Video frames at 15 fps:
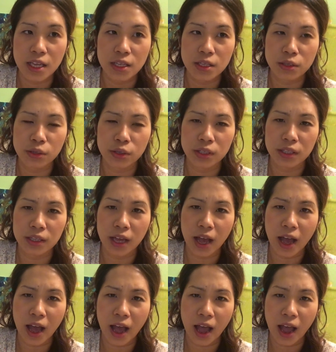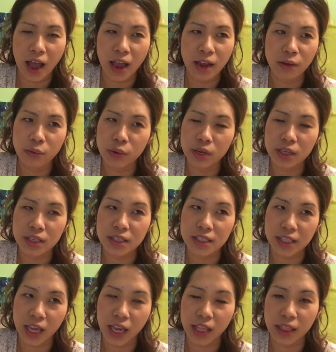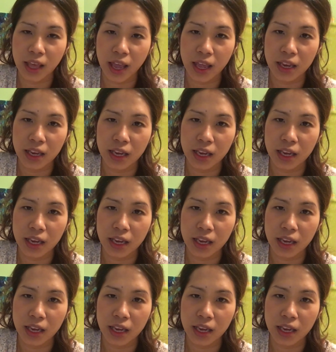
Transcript: So I would say that